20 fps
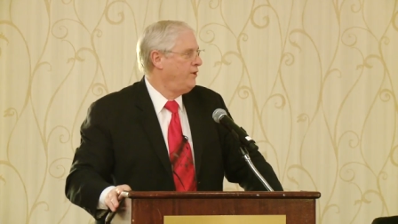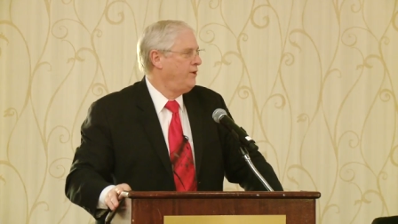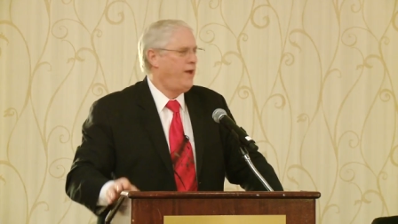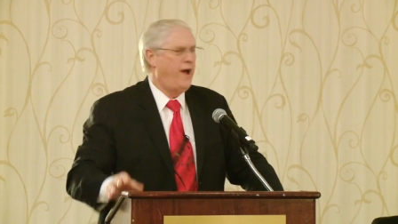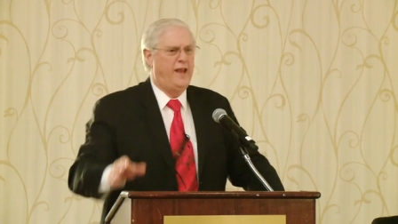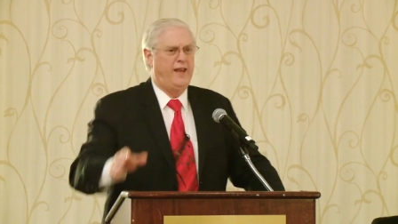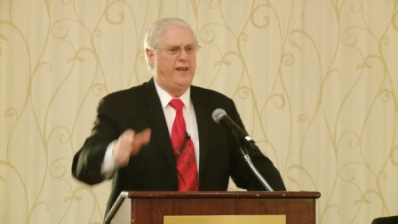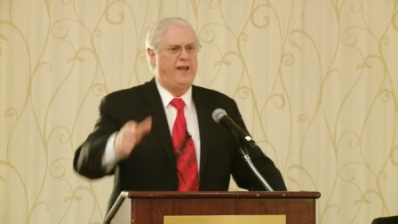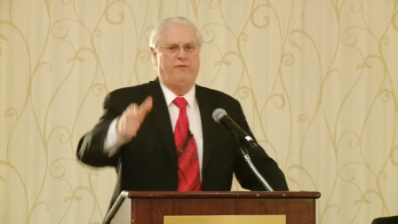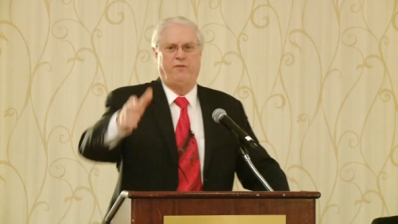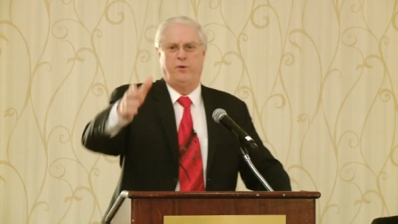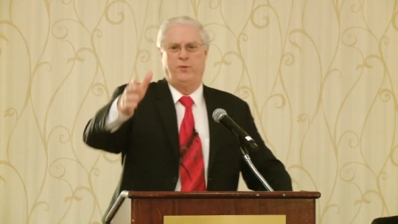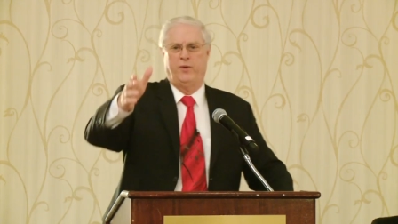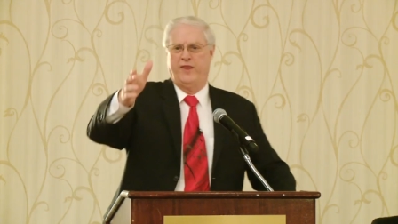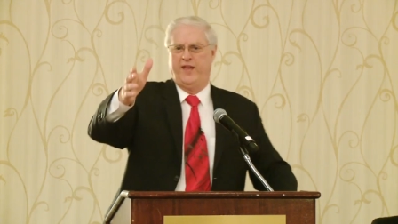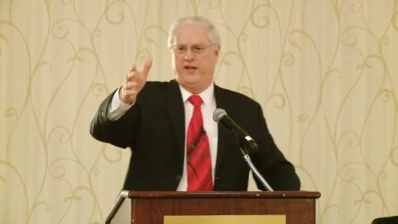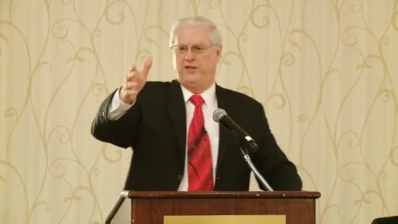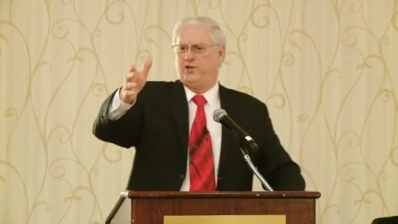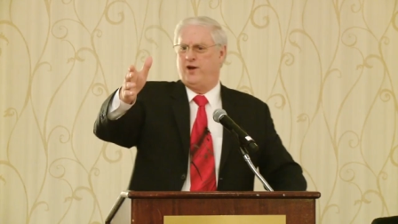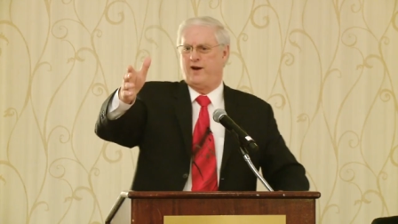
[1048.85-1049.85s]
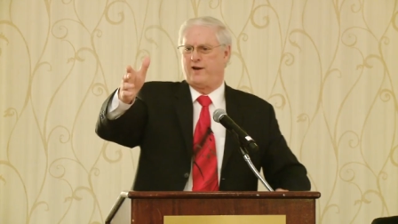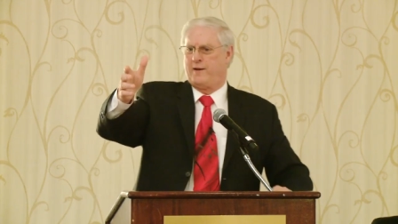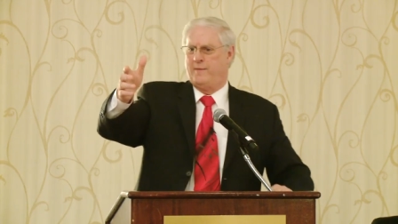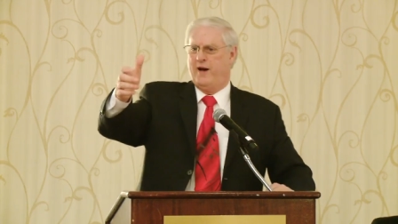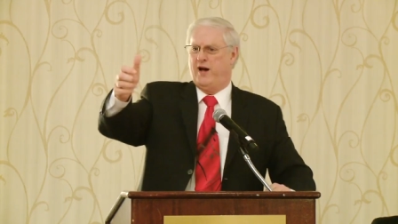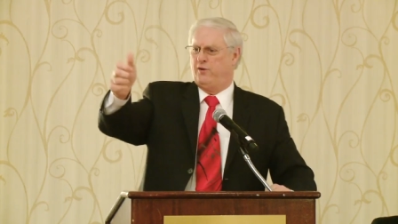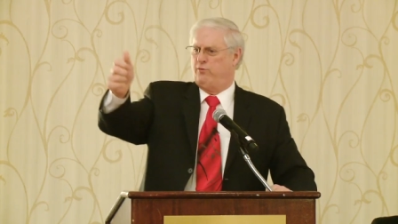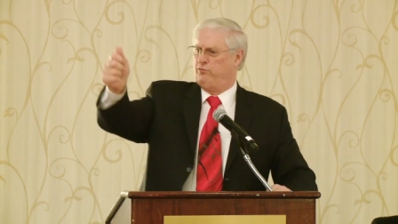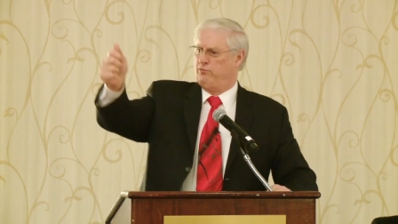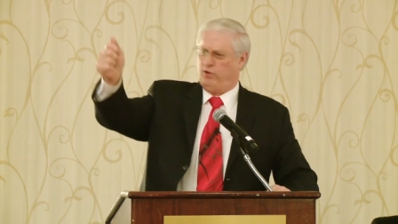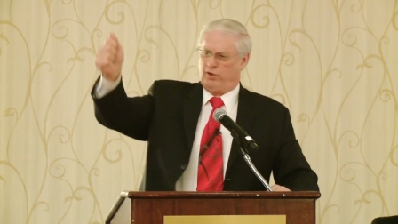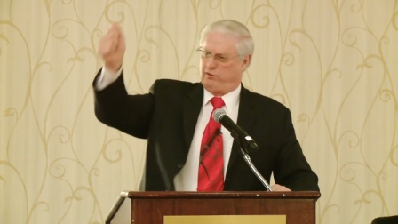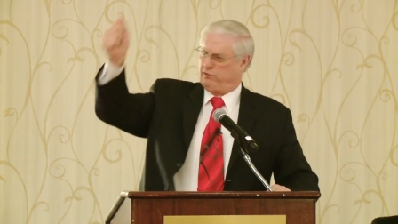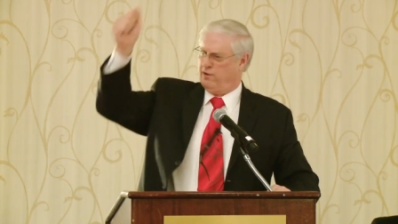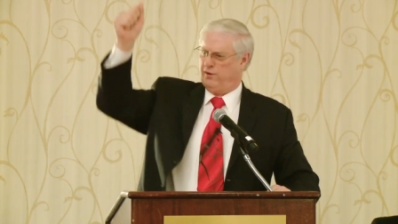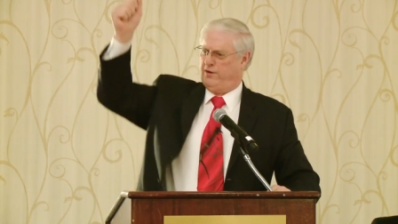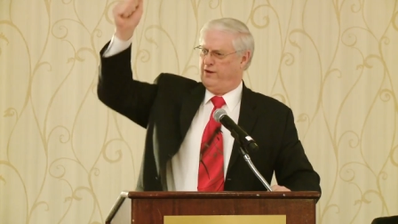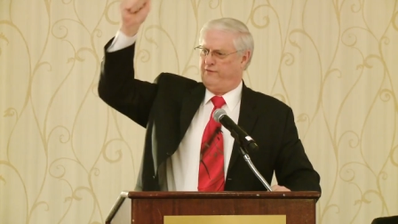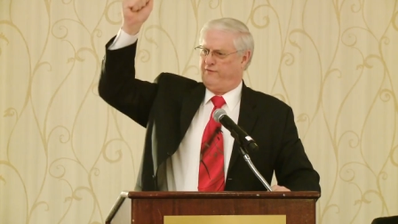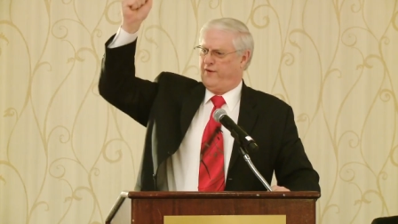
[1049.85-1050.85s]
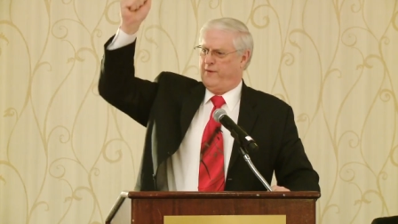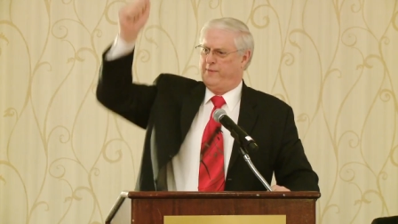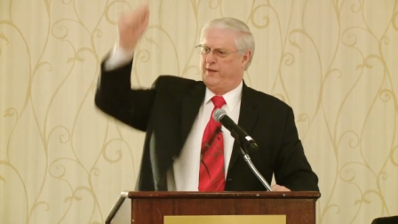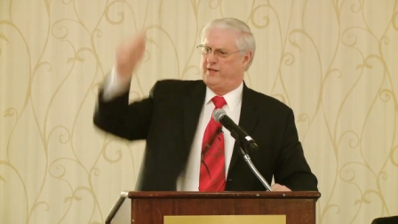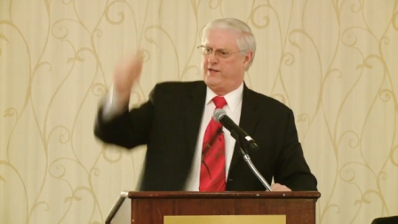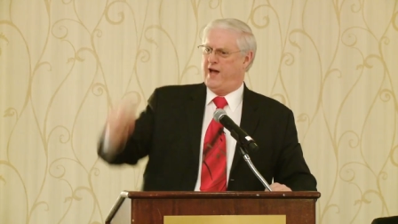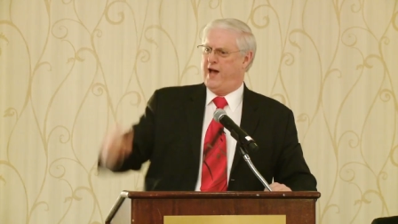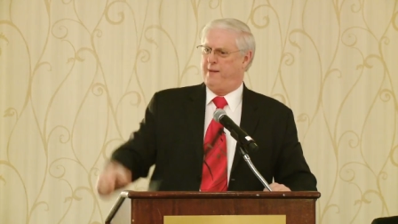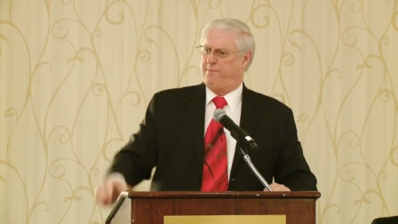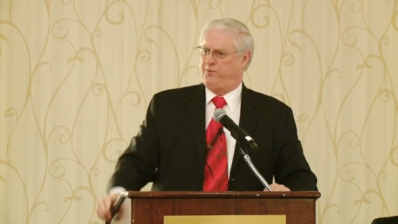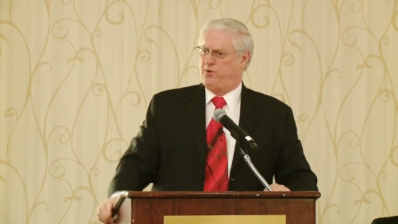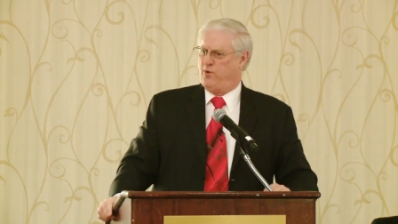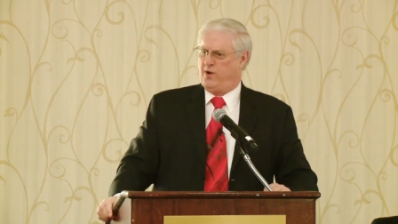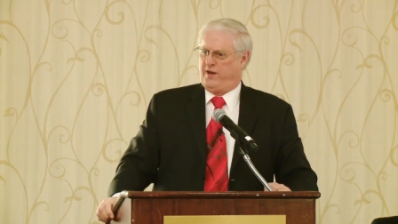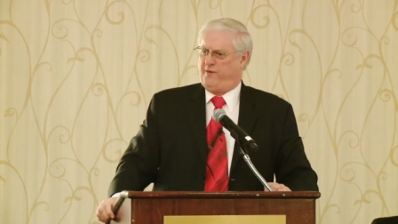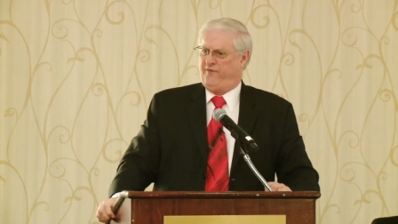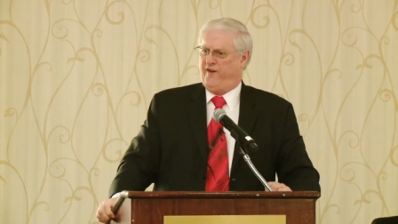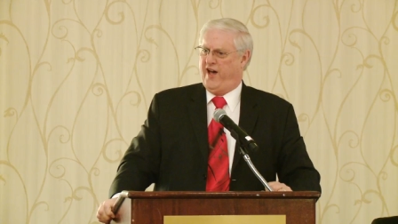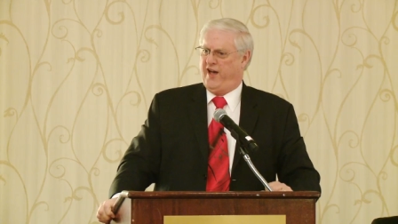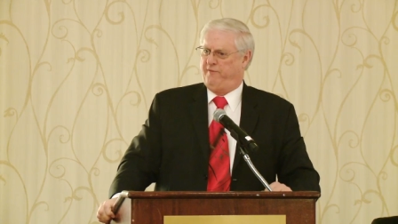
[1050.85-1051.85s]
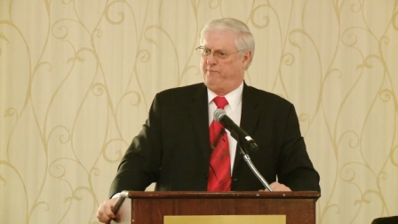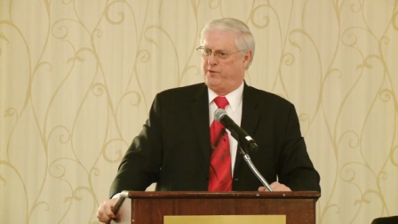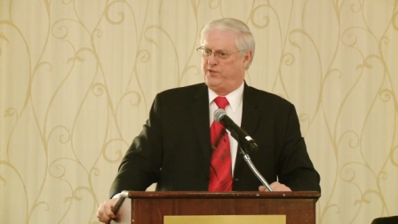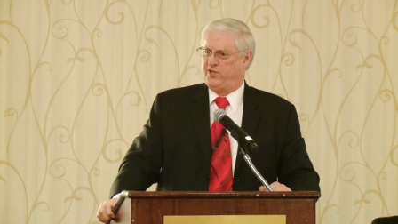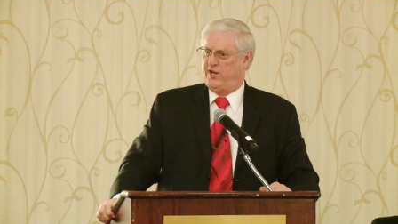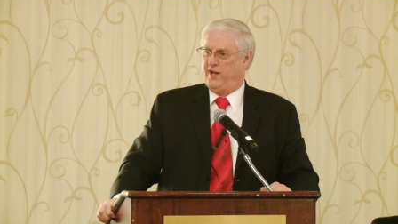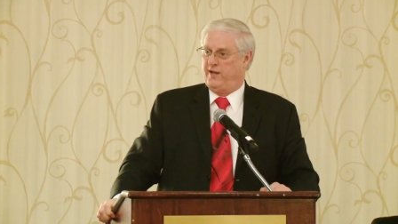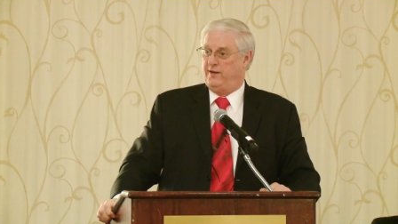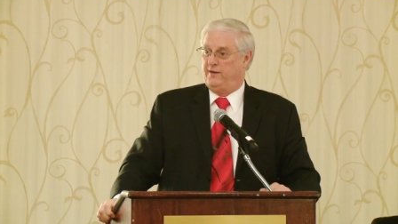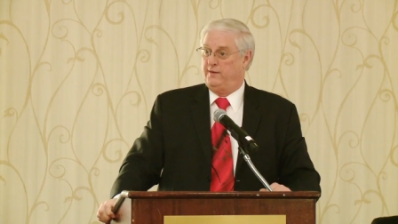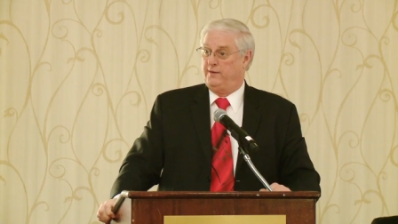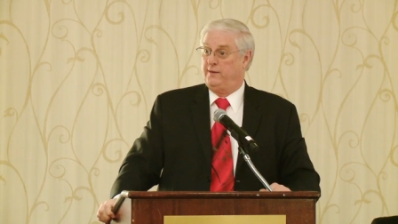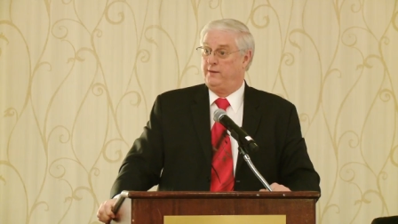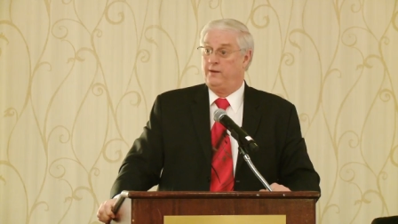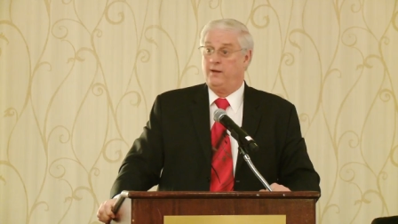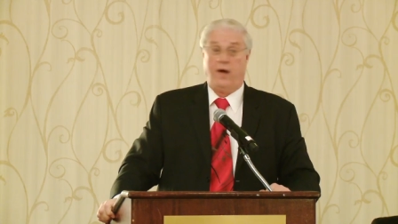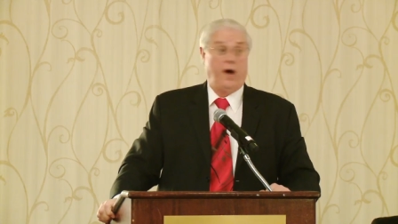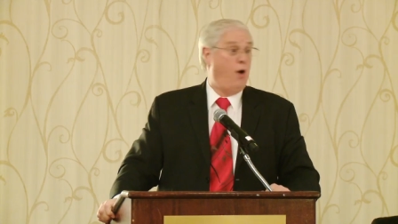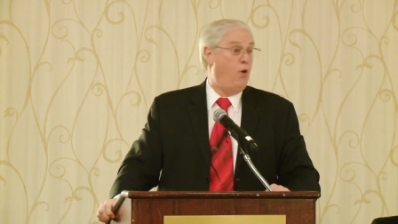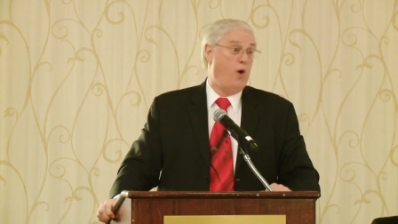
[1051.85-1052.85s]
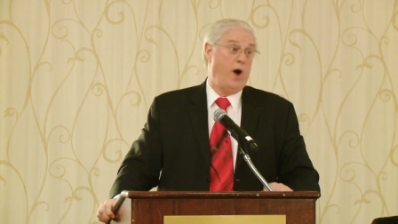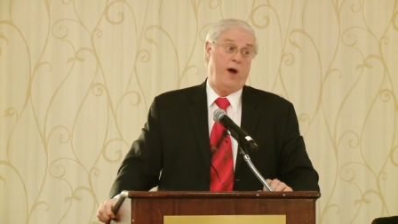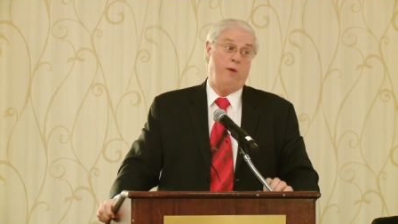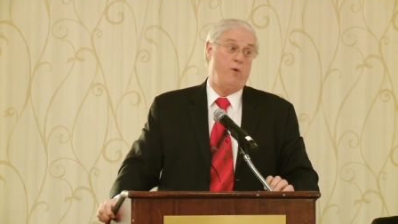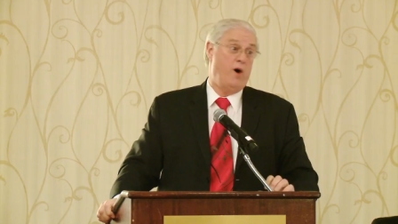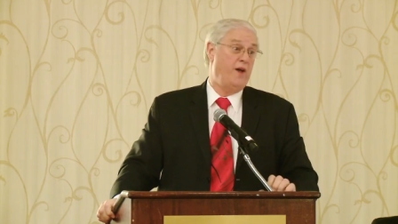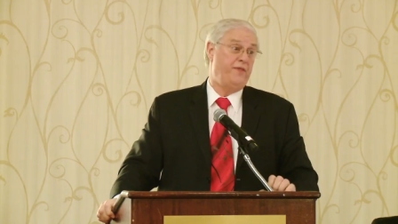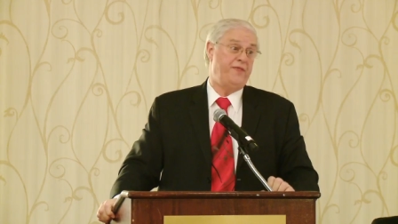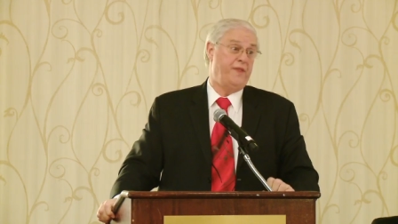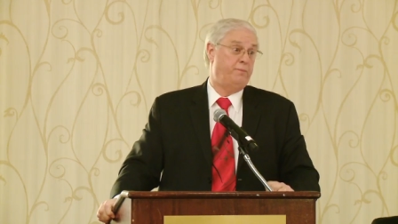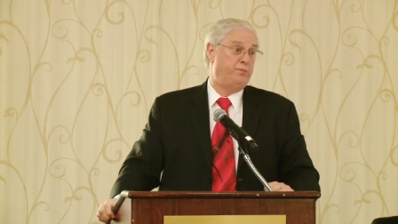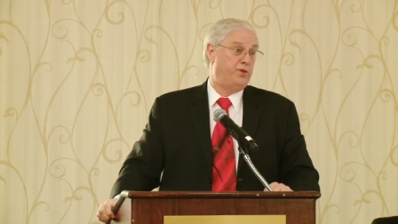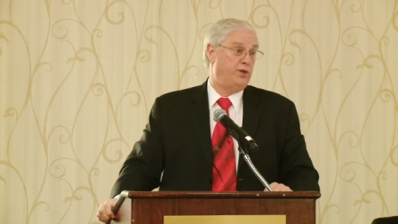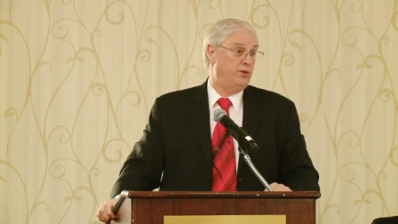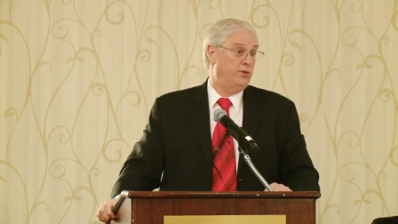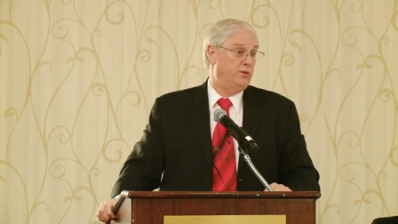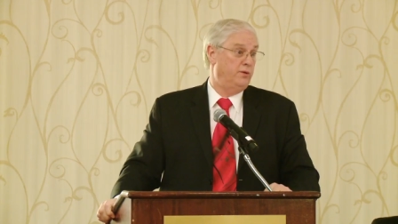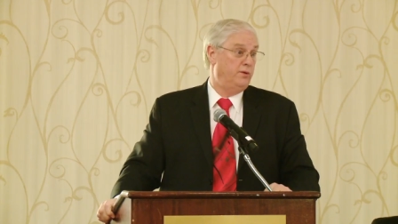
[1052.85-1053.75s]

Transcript: I love it when they talk about recruiting from the top 25%. Oh, I want them to.